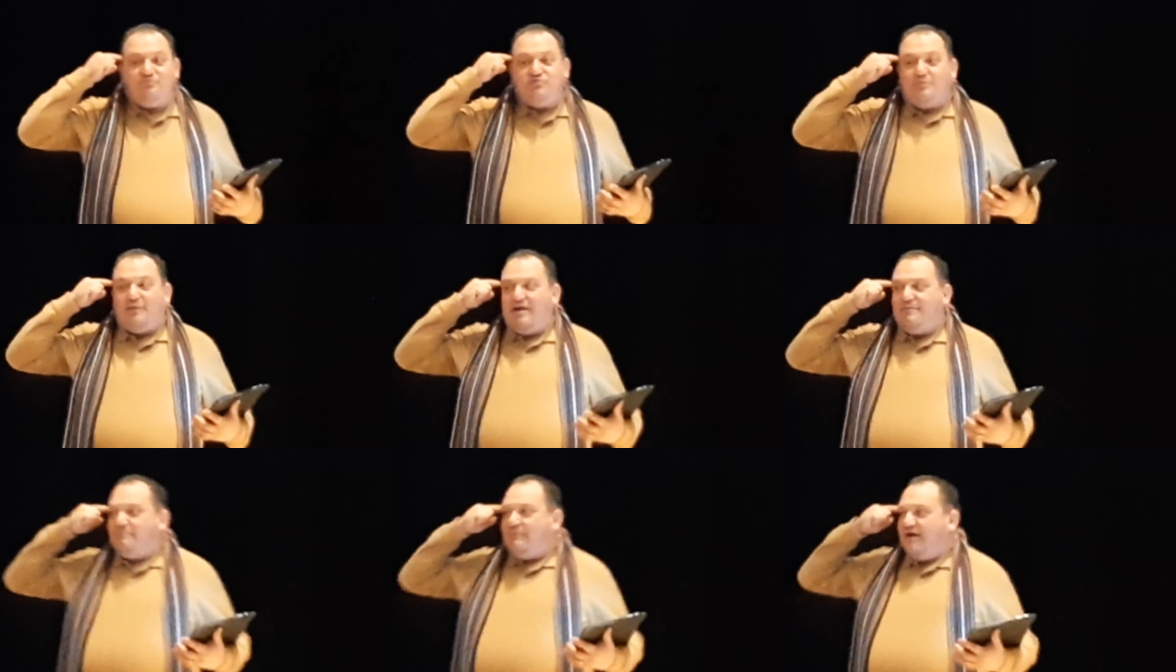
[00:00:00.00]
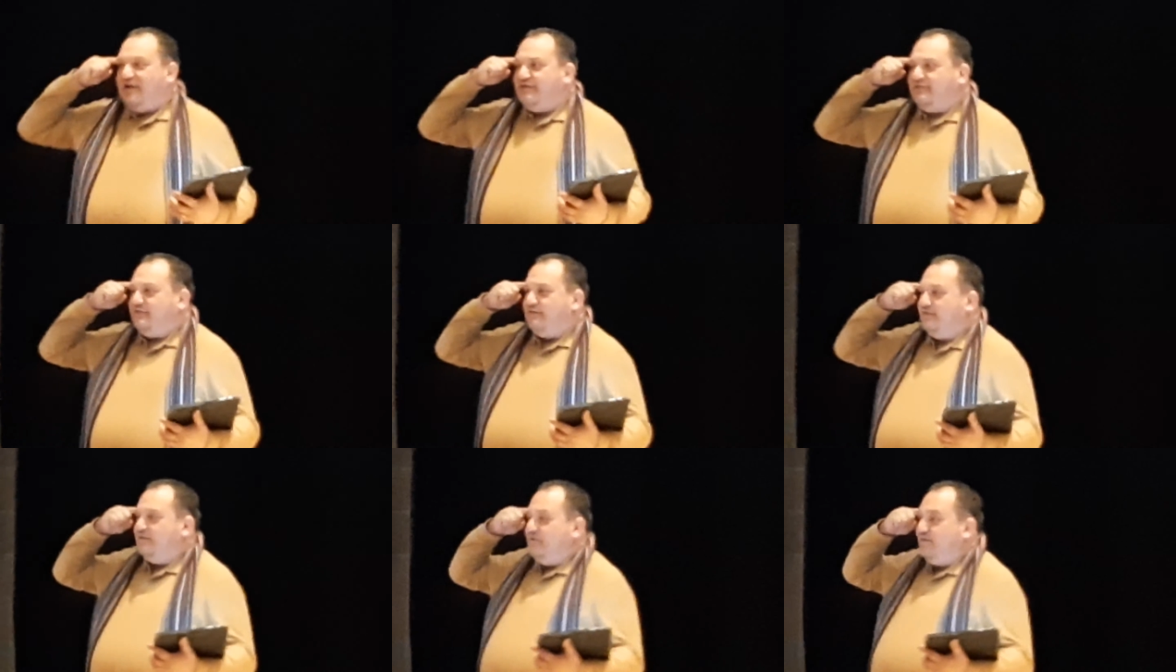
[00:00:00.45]
my mind.
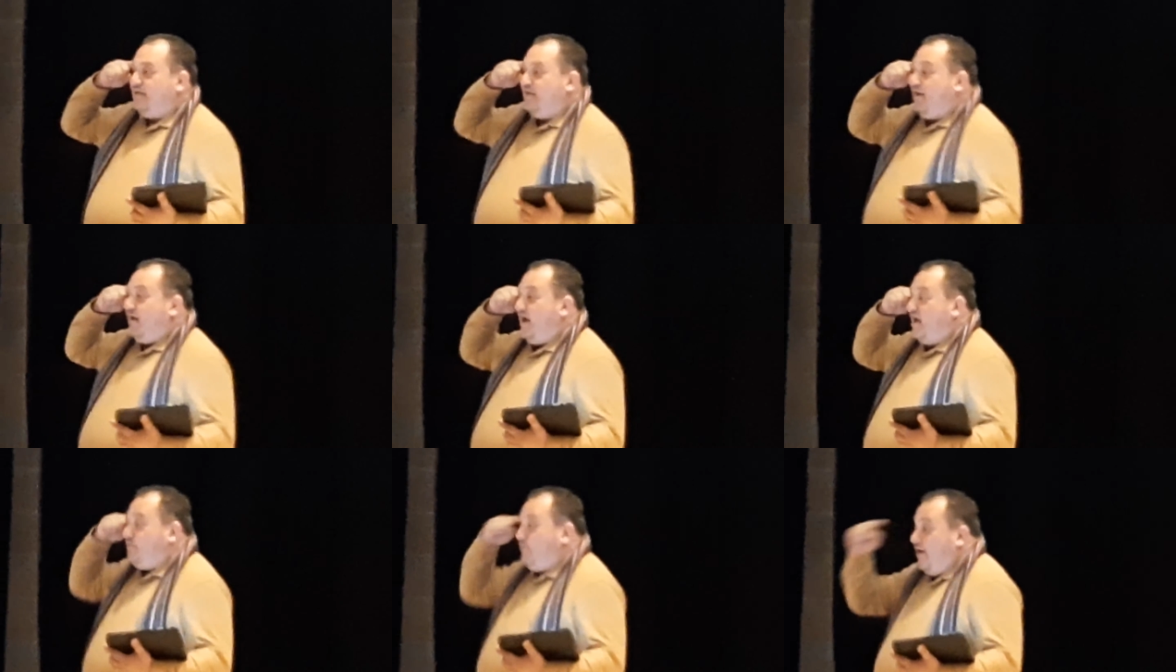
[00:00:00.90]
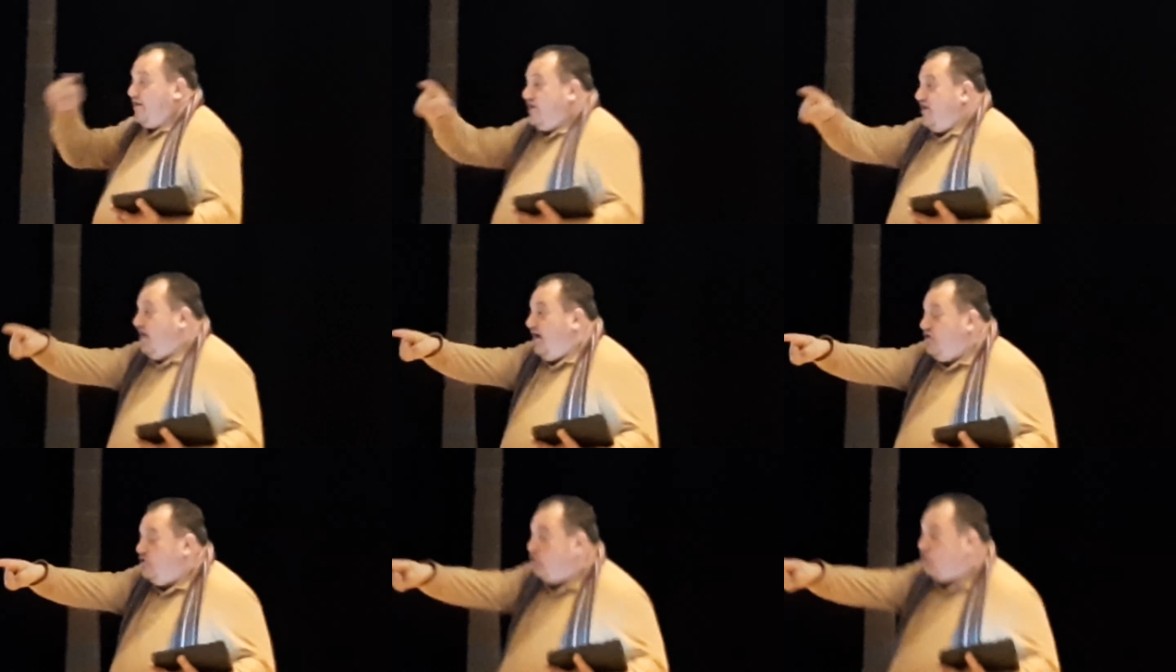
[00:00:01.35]
And when I
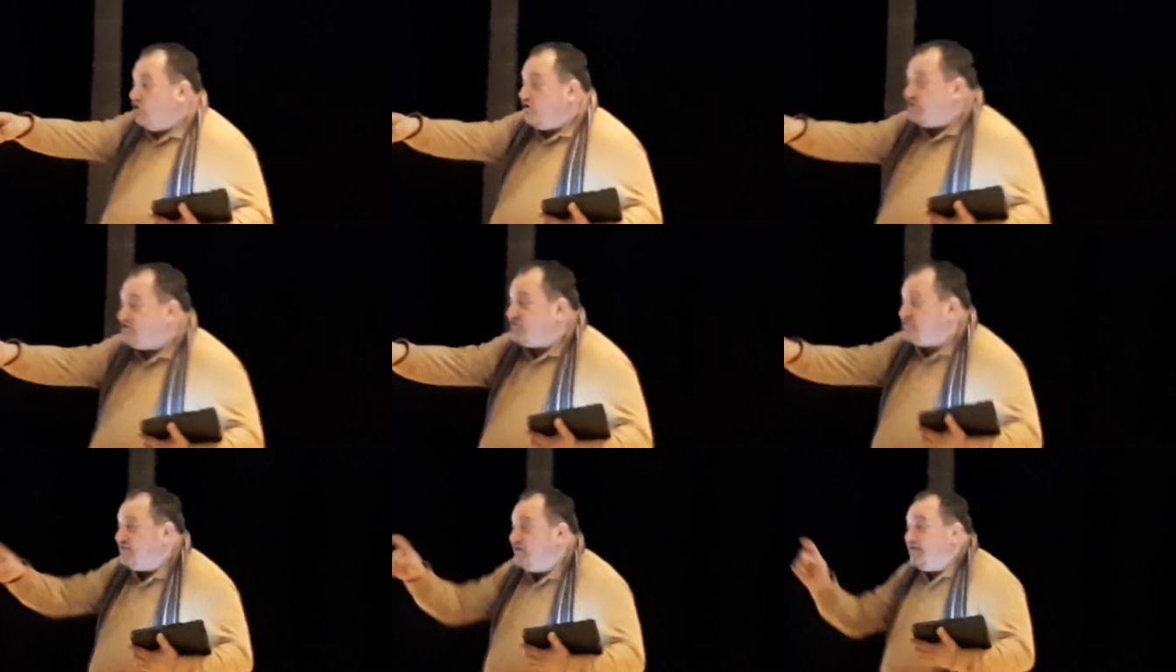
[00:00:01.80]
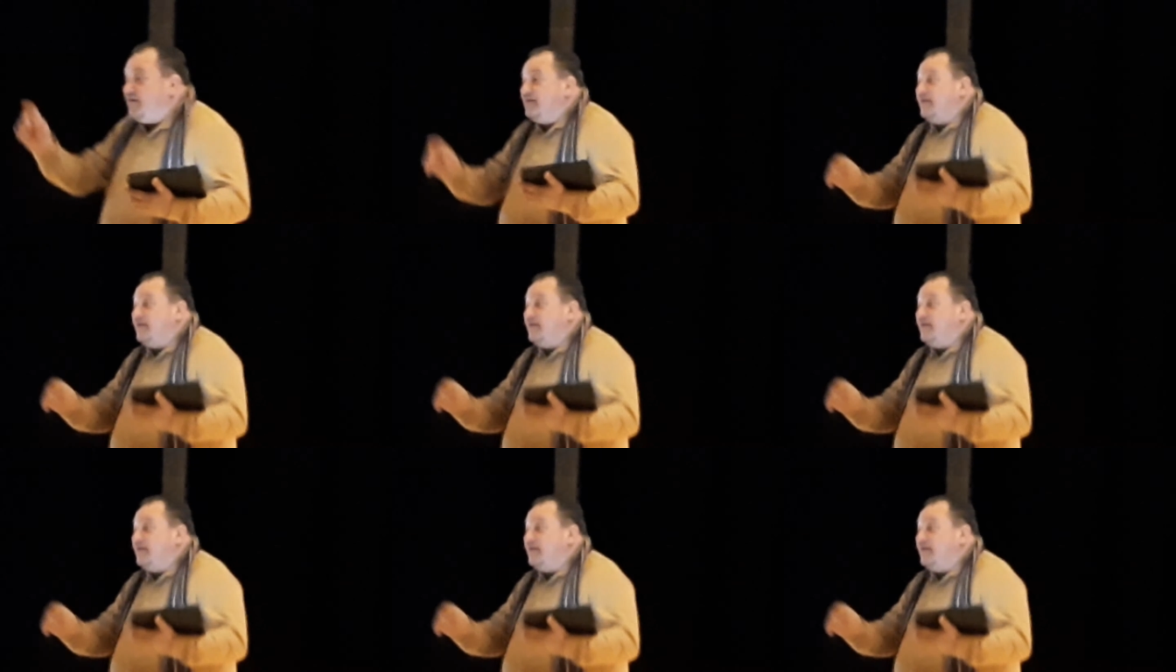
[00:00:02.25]
hear yours,